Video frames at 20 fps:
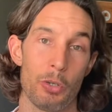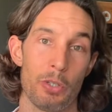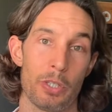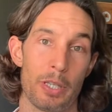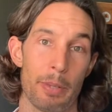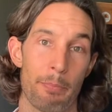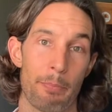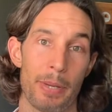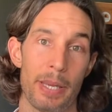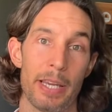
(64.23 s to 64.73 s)

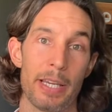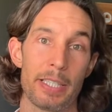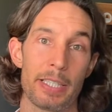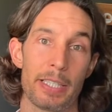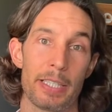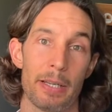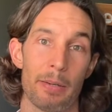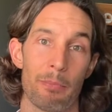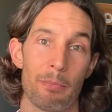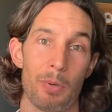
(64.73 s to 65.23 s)
the peace
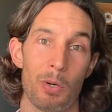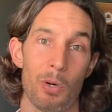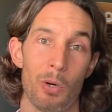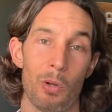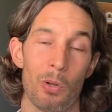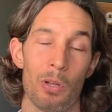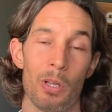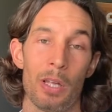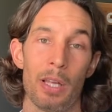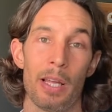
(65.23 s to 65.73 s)

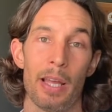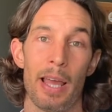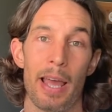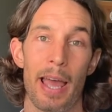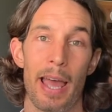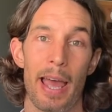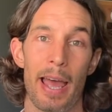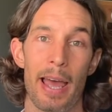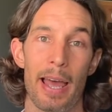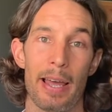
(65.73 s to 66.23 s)
symbol
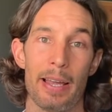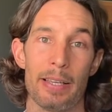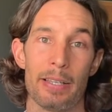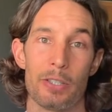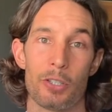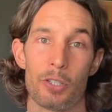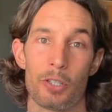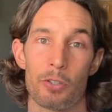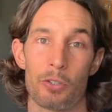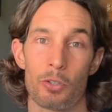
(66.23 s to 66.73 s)

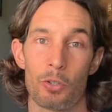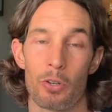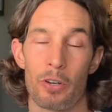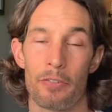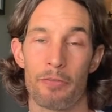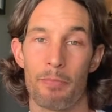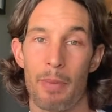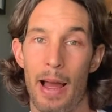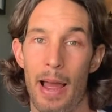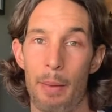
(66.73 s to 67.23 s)
as sort
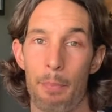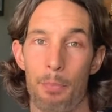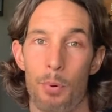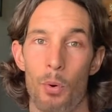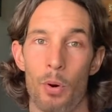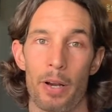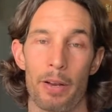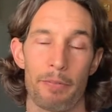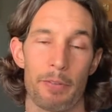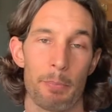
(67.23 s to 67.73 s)
of my
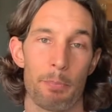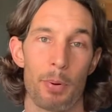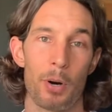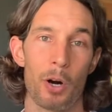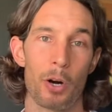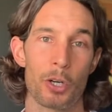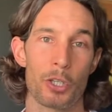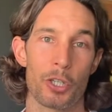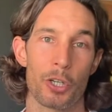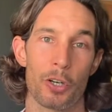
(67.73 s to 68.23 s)
point of
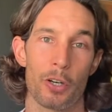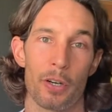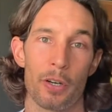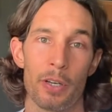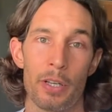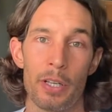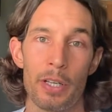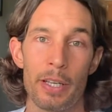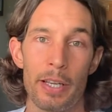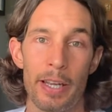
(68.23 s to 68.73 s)

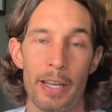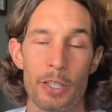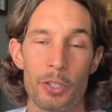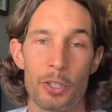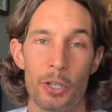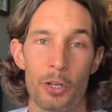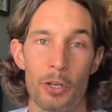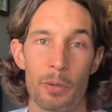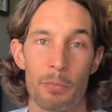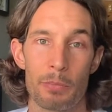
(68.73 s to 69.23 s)
departure in
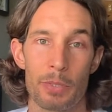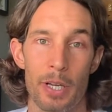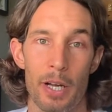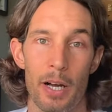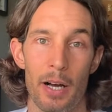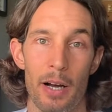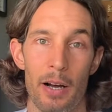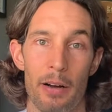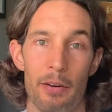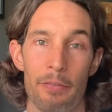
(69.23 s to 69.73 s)
terms
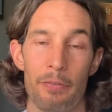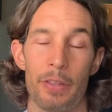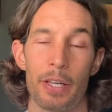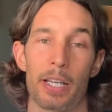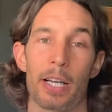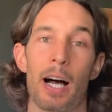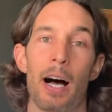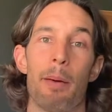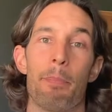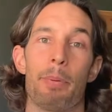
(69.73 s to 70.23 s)
of the
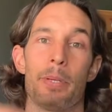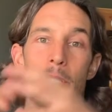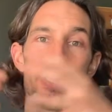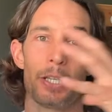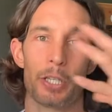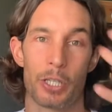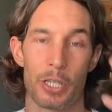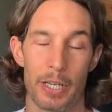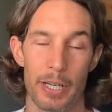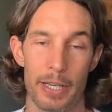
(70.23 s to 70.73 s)

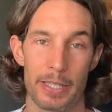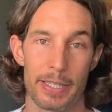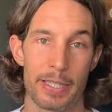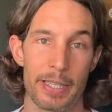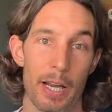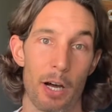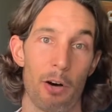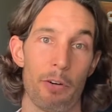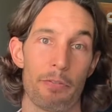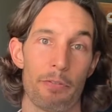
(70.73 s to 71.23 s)
composition
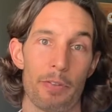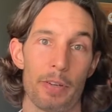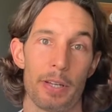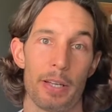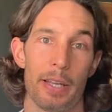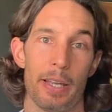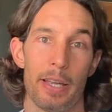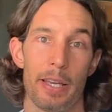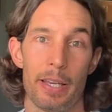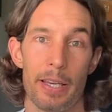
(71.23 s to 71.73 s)
itself.
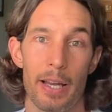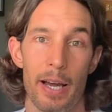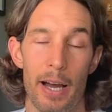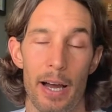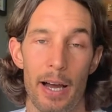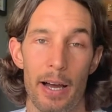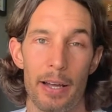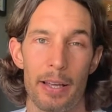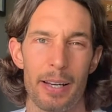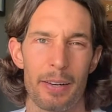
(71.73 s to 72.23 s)
And
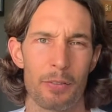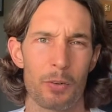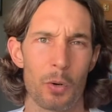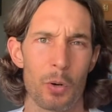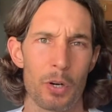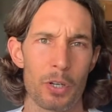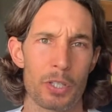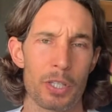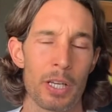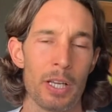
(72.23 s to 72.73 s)
of
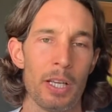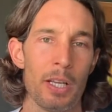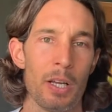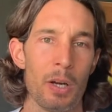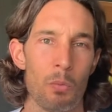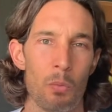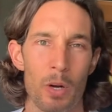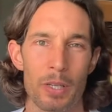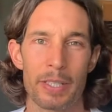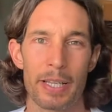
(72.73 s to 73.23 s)
course,
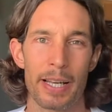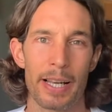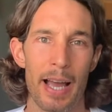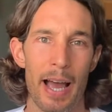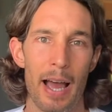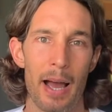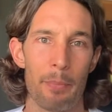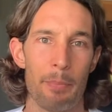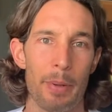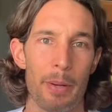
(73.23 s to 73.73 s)
once I
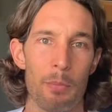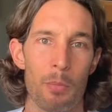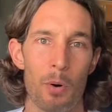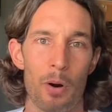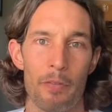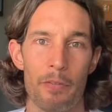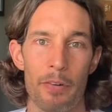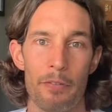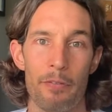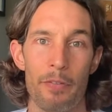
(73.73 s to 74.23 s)
got a bit
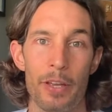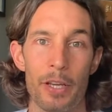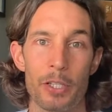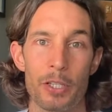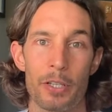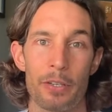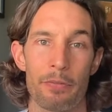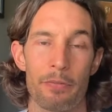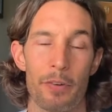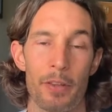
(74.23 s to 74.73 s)
more of a
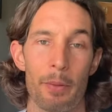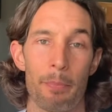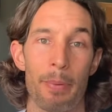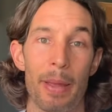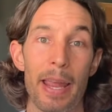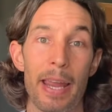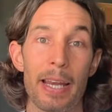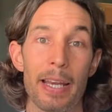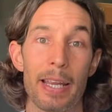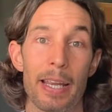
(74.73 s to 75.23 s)
vision for the
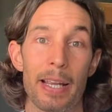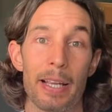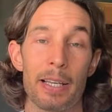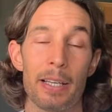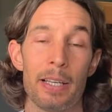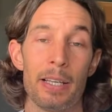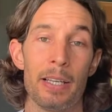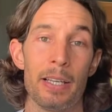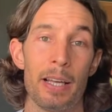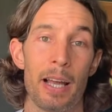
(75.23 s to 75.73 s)

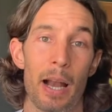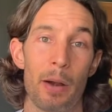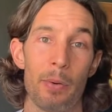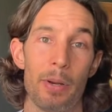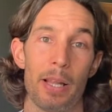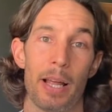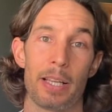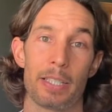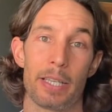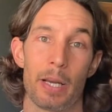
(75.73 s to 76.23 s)
painting, I
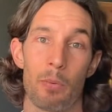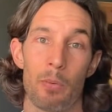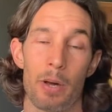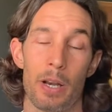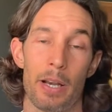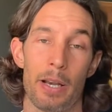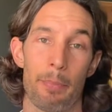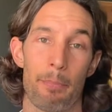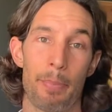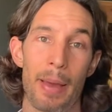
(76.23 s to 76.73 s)
realized I
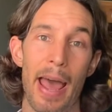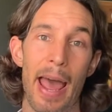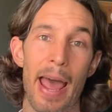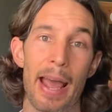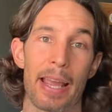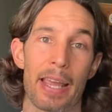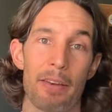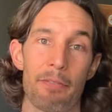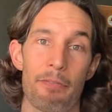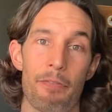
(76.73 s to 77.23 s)
wanted to
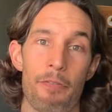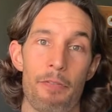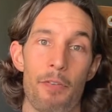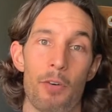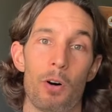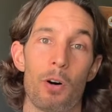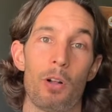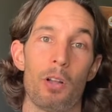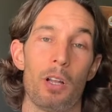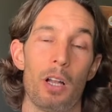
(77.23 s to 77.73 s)
pack it
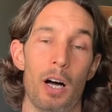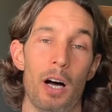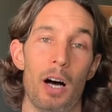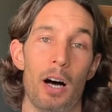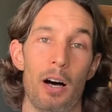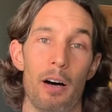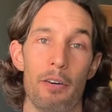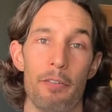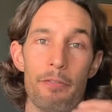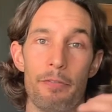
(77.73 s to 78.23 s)
full
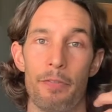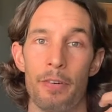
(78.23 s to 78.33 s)
of